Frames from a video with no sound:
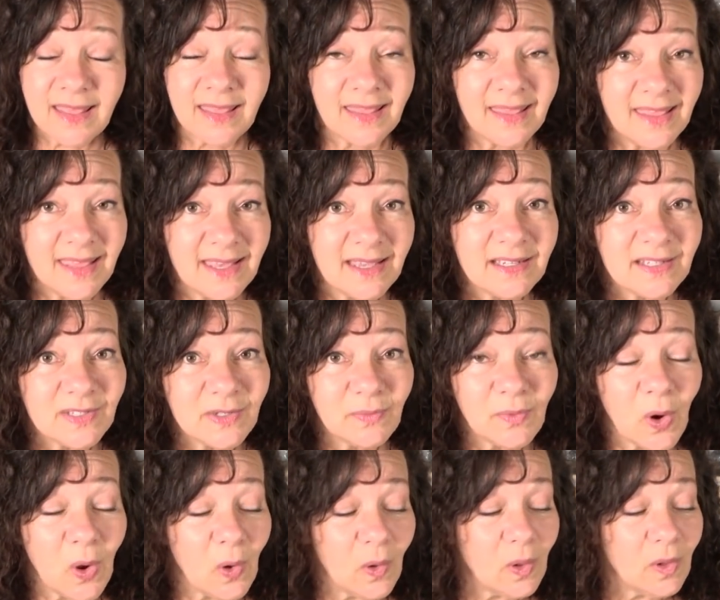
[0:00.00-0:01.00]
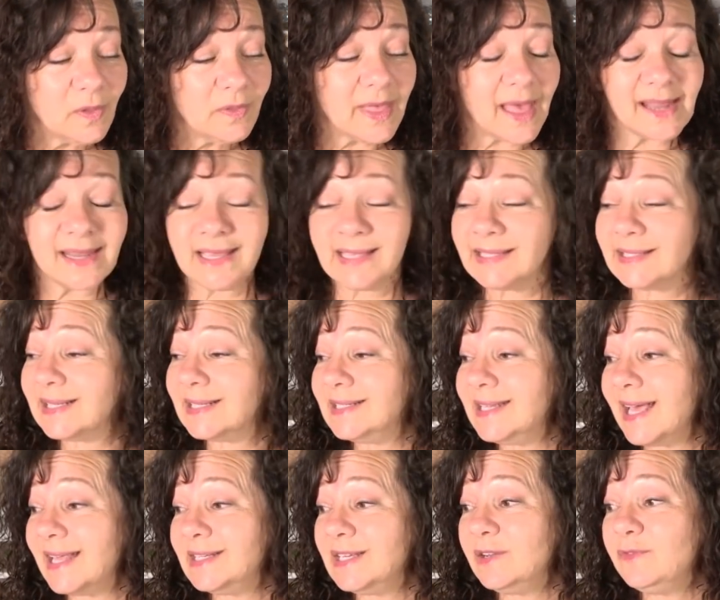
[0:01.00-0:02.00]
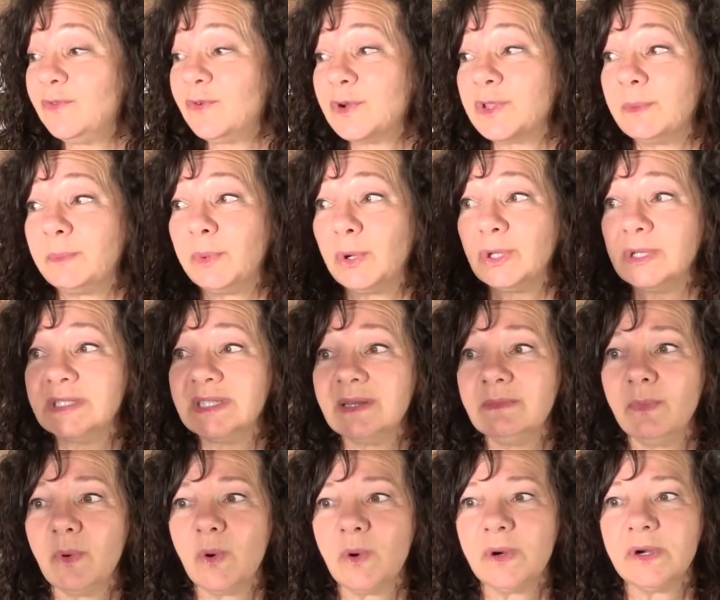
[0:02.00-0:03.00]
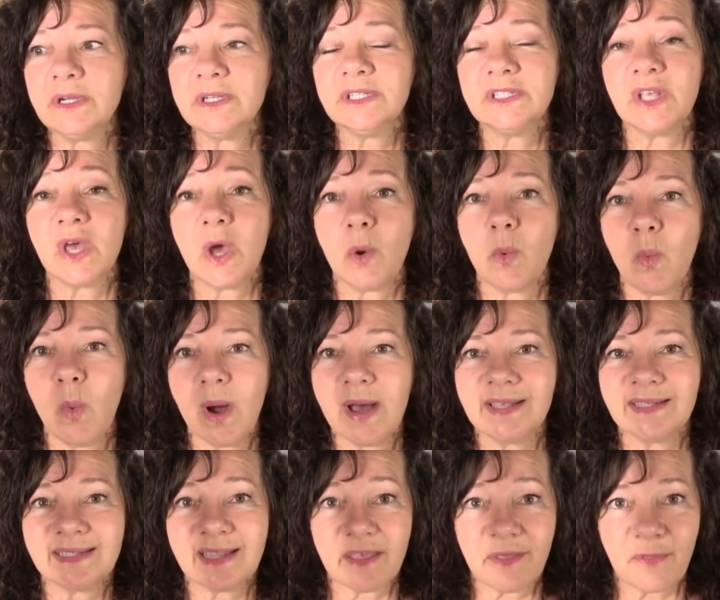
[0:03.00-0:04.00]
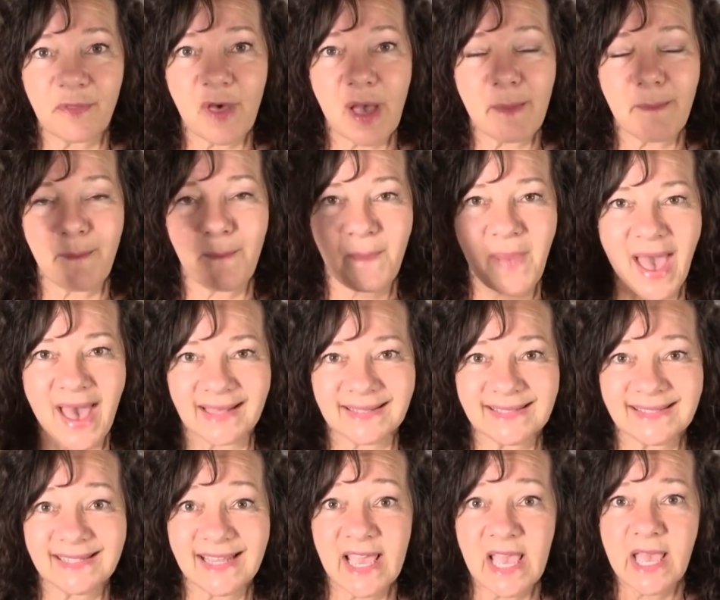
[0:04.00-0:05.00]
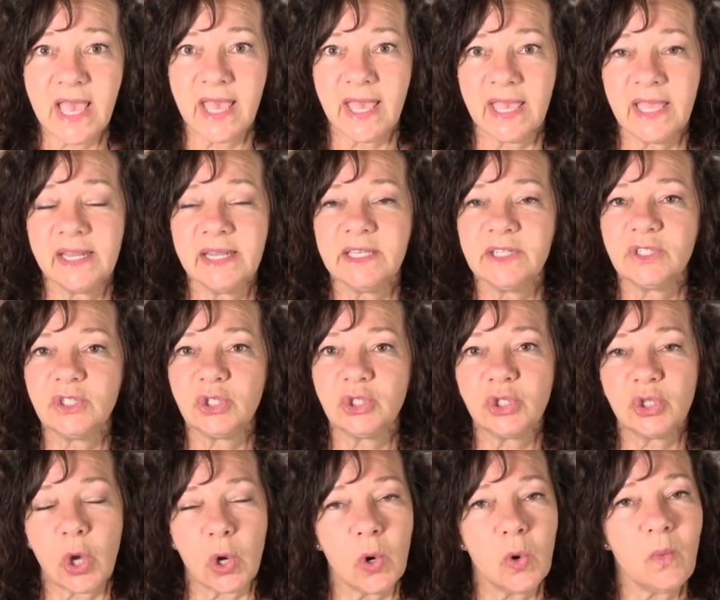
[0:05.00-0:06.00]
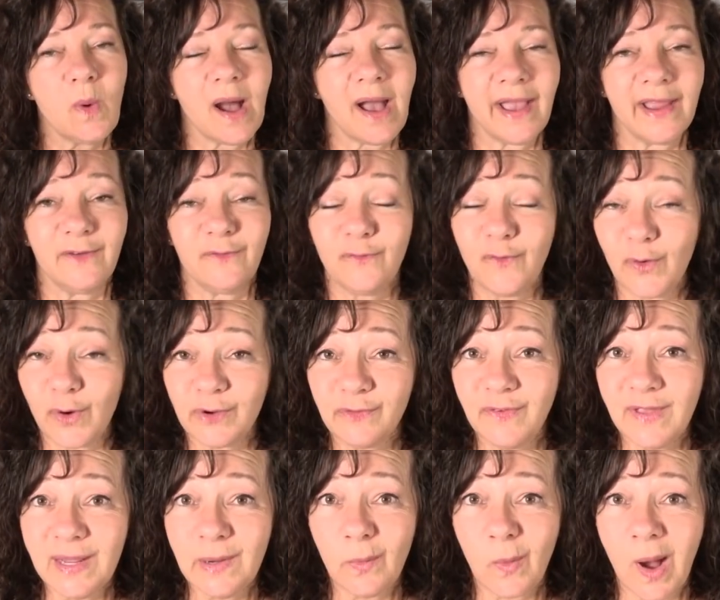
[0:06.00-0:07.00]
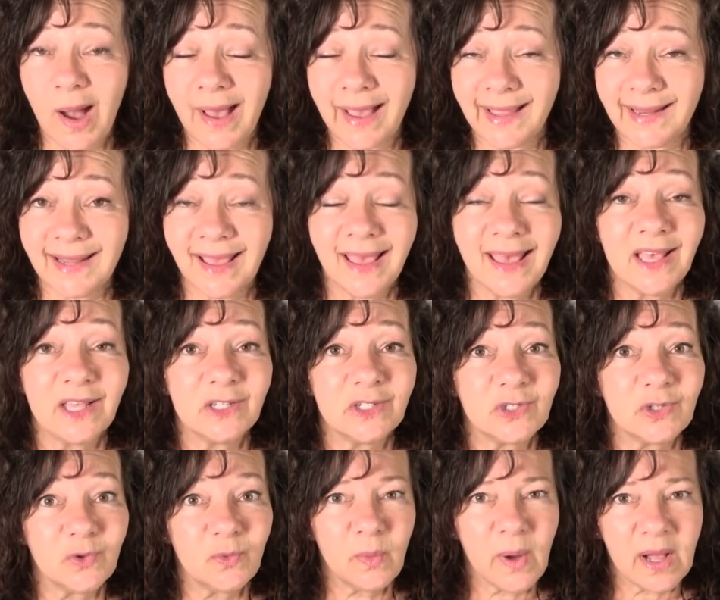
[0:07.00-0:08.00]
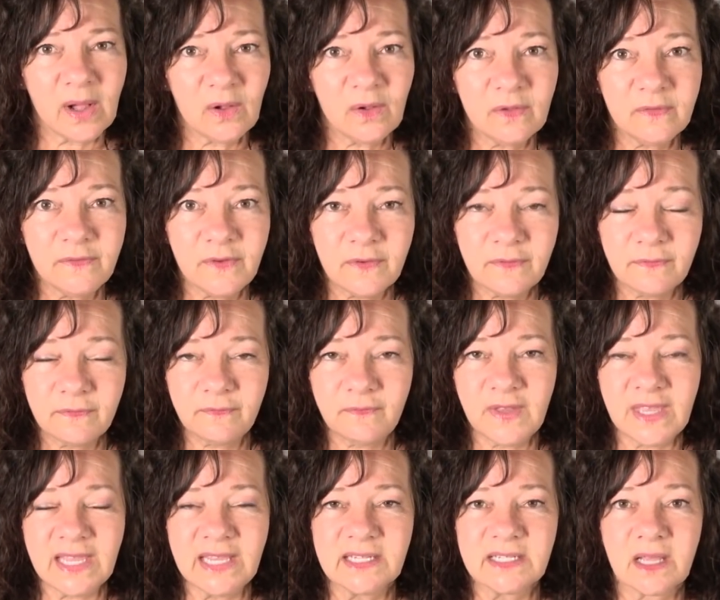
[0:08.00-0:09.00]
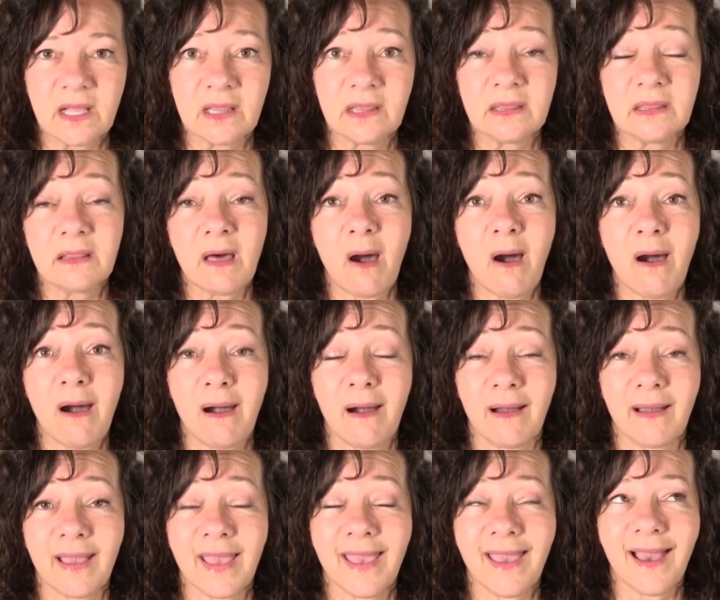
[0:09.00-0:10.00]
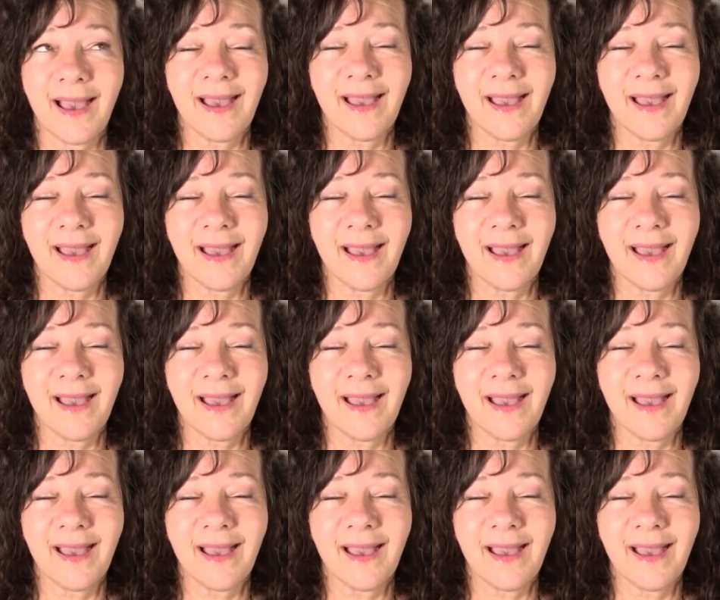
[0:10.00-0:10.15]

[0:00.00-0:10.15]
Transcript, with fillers: This roll that is intended for the bulletin boards was the best. It is so wide, four feet wide, twelve feet long.